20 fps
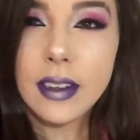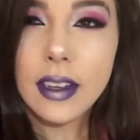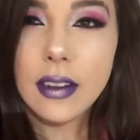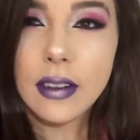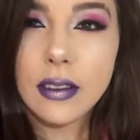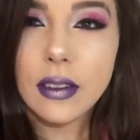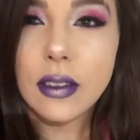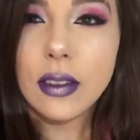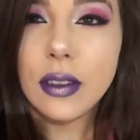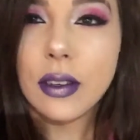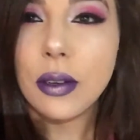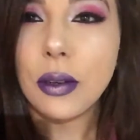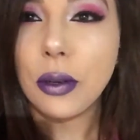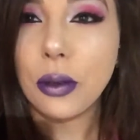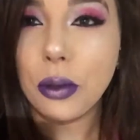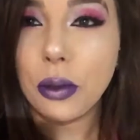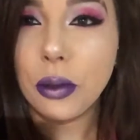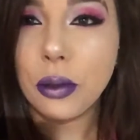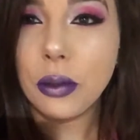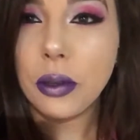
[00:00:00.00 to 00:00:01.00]
till
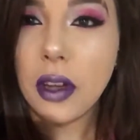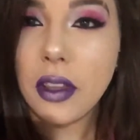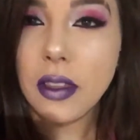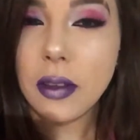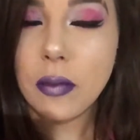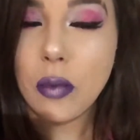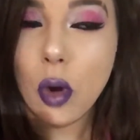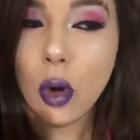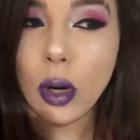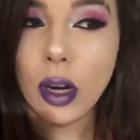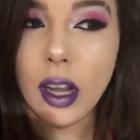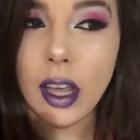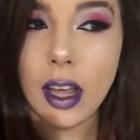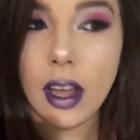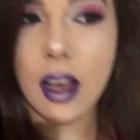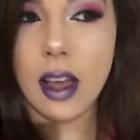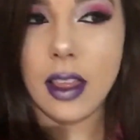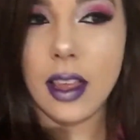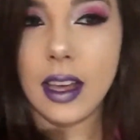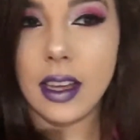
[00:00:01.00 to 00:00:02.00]
2 in the
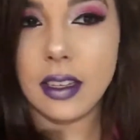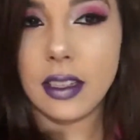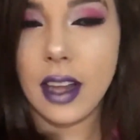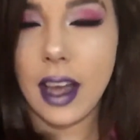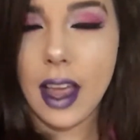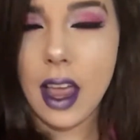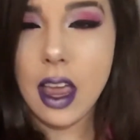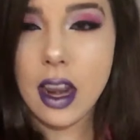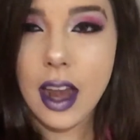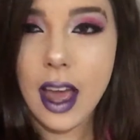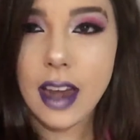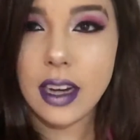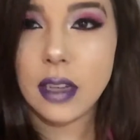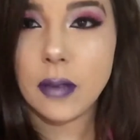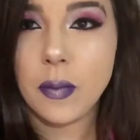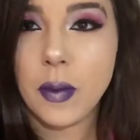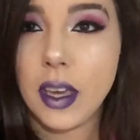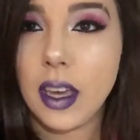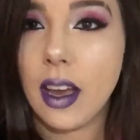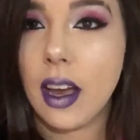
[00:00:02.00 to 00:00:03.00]
morning last night and had to
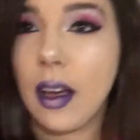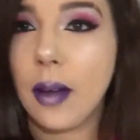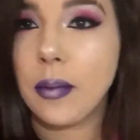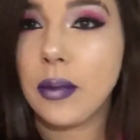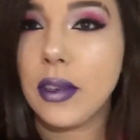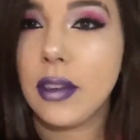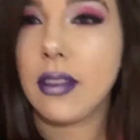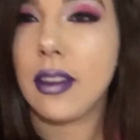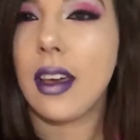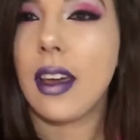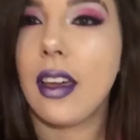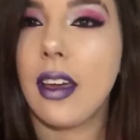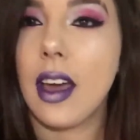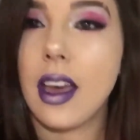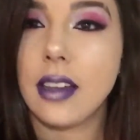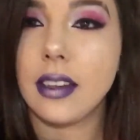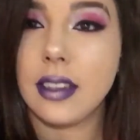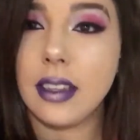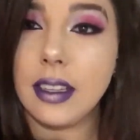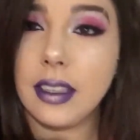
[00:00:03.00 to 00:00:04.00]
be up today
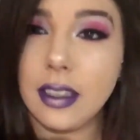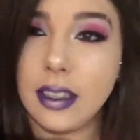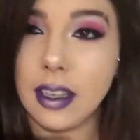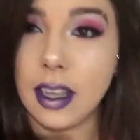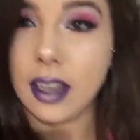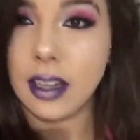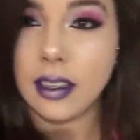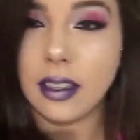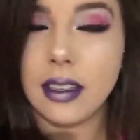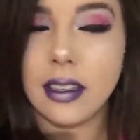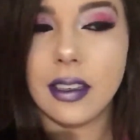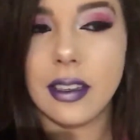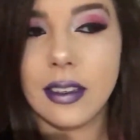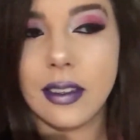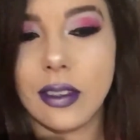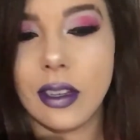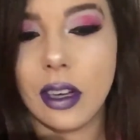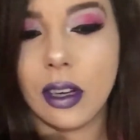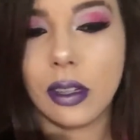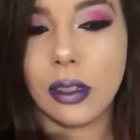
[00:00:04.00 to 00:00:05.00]
at 6,
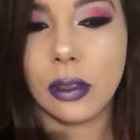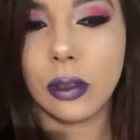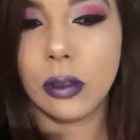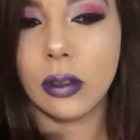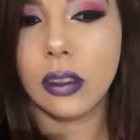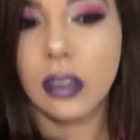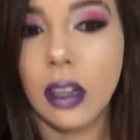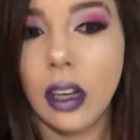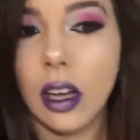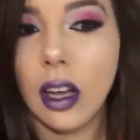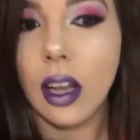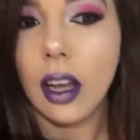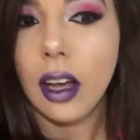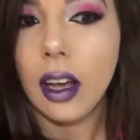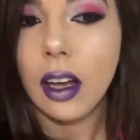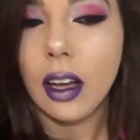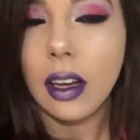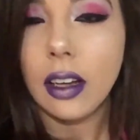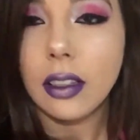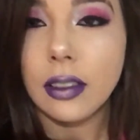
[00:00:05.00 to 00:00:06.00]
so
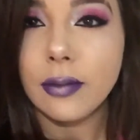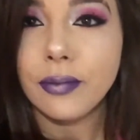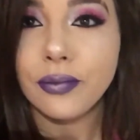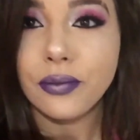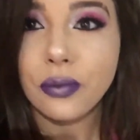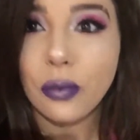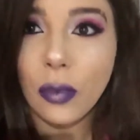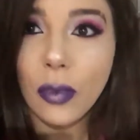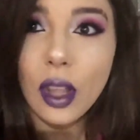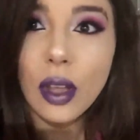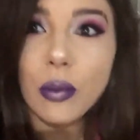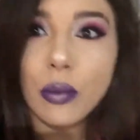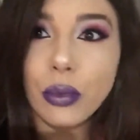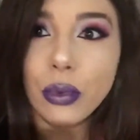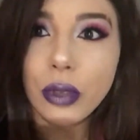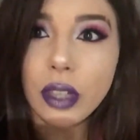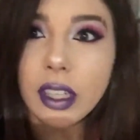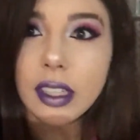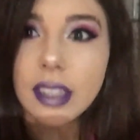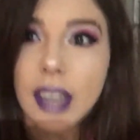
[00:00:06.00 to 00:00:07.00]
pretty